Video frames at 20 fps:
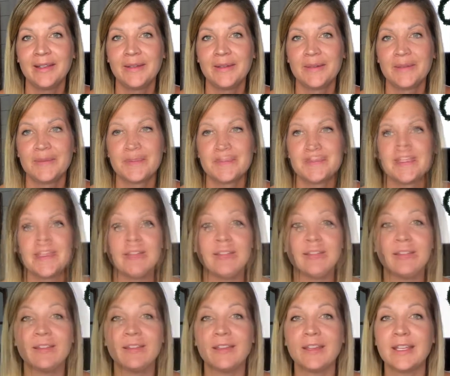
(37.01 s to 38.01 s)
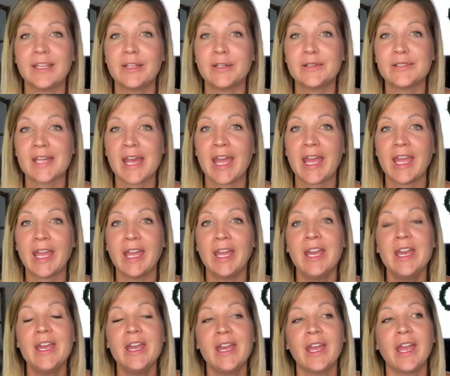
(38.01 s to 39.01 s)
So basically, the keto diet
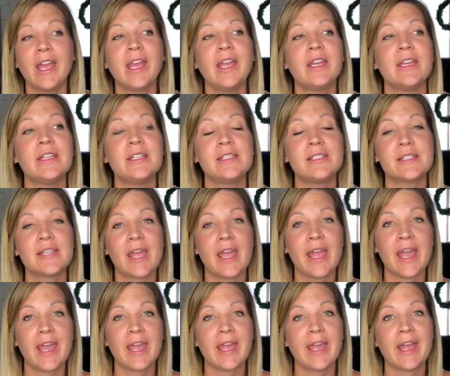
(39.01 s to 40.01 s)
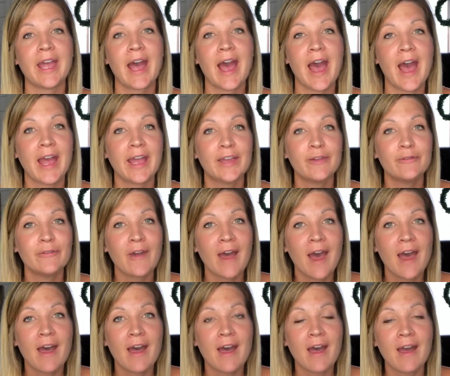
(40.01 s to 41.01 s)
is a high
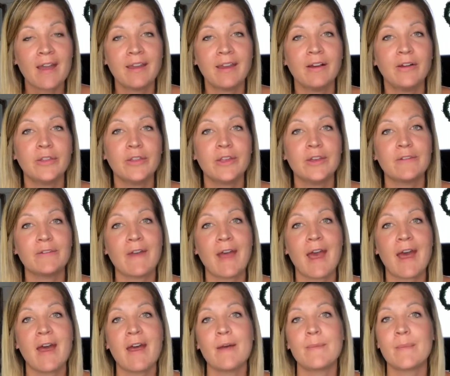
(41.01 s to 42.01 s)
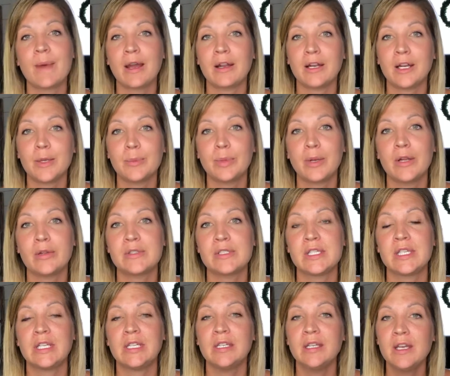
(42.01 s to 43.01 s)
fat, high healthy fat, moderate
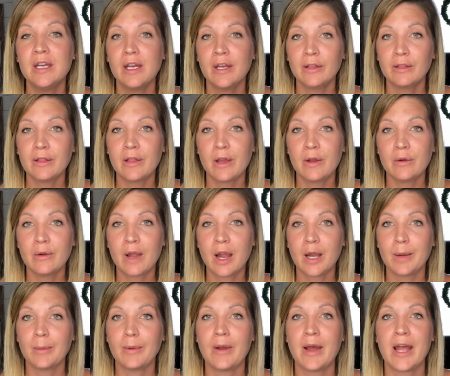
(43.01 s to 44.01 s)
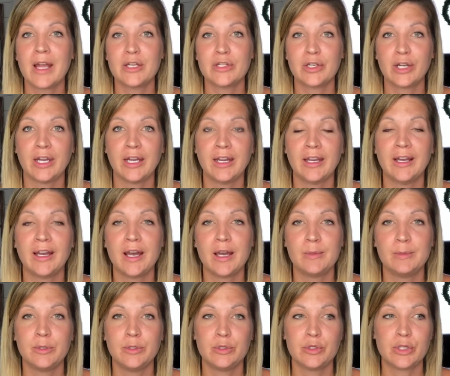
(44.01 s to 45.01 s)
protein, low carbohydrate
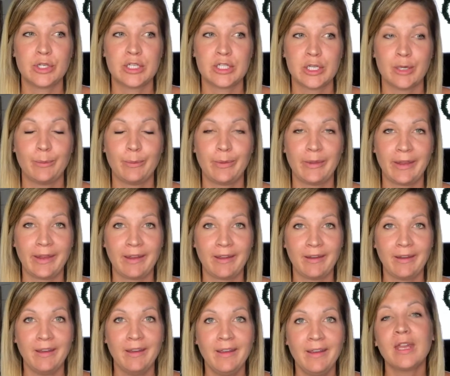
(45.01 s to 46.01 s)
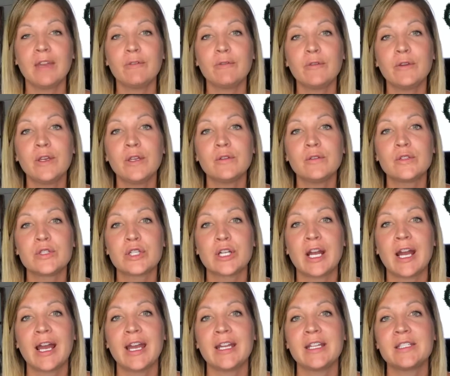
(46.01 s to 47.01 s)
nutrition plan. If you've
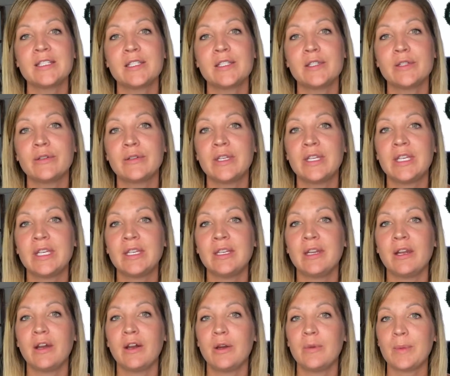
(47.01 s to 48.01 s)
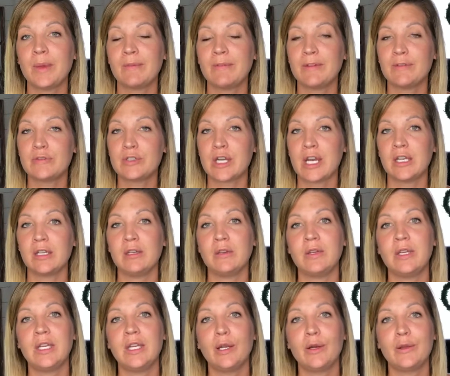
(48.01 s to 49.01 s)
tried to do keto, maybe you've tried to do
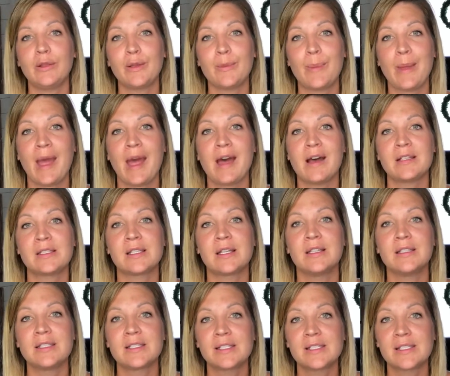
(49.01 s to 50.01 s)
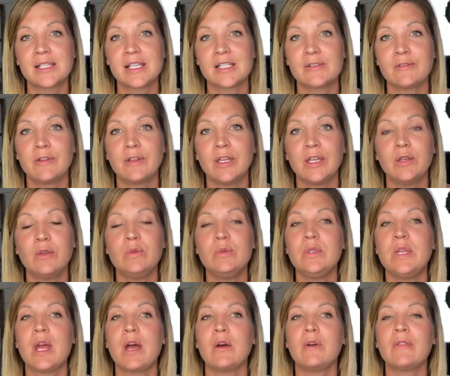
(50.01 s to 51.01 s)
keto in the past unsuccessfully, you
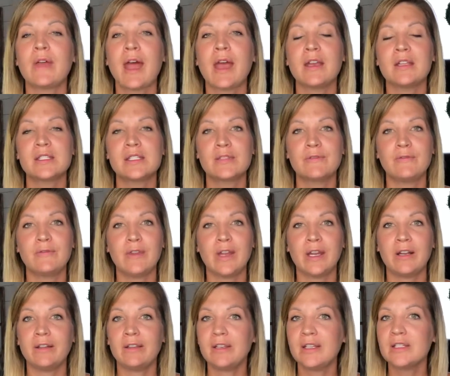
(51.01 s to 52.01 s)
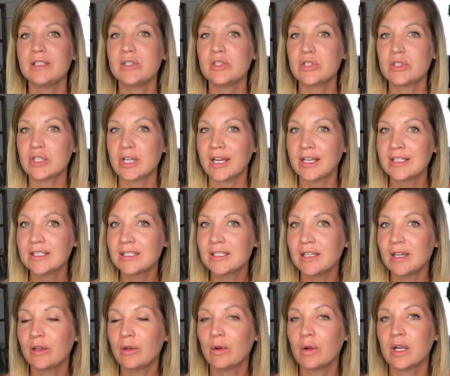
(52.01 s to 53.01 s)
know that it's fairly strict.
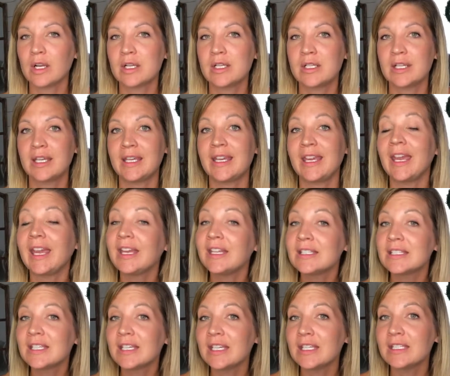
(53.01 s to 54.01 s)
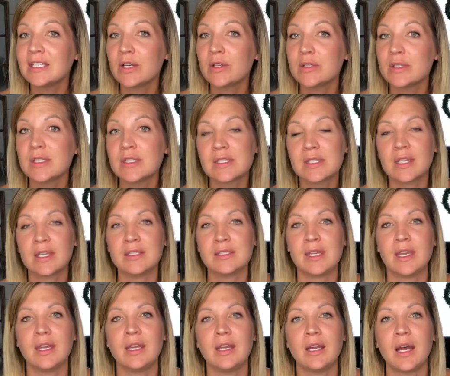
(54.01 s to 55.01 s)
In order to get into ketosis, it can
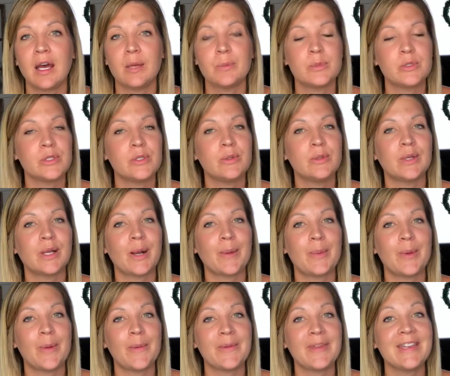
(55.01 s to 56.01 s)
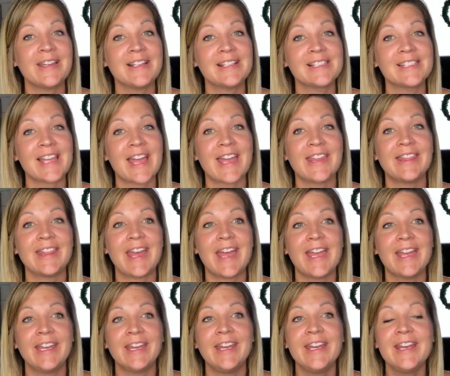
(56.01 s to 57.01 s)
take up to a couple of weeks, and
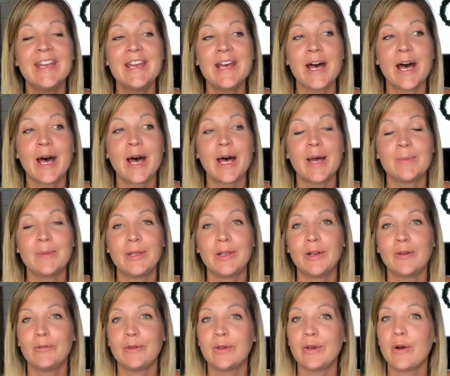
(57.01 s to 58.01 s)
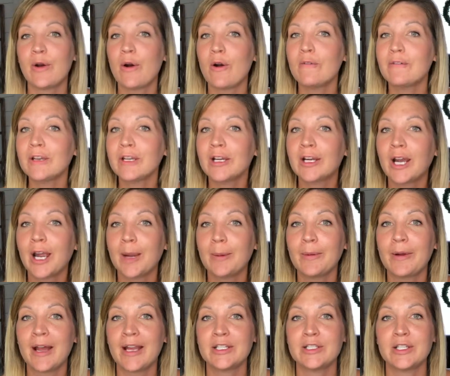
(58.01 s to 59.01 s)
then if you go over your
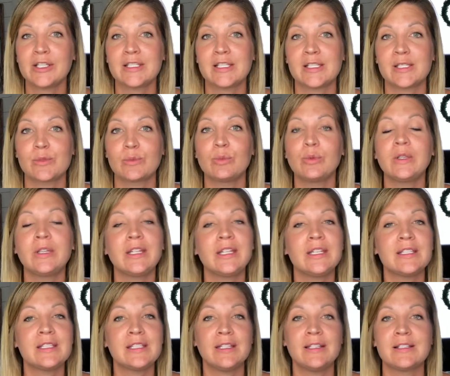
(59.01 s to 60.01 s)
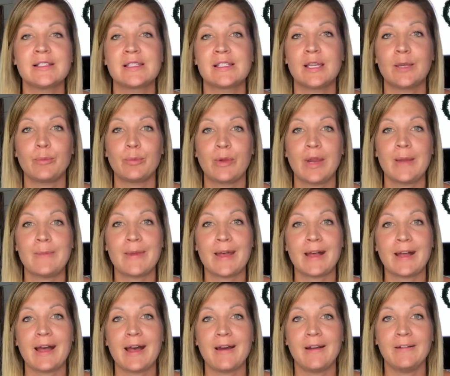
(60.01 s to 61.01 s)
carbohydrates, it's really easy to slip right
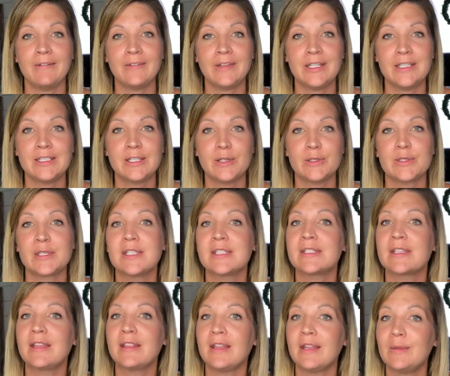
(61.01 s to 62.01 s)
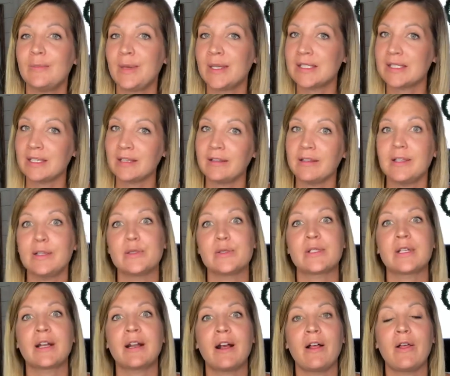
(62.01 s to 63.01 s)
back out of ketosis, and then basically you
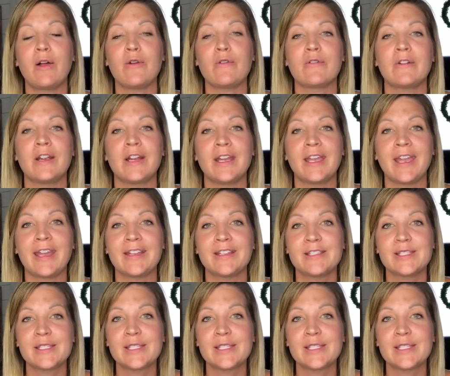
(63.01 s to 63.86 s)
start all over again.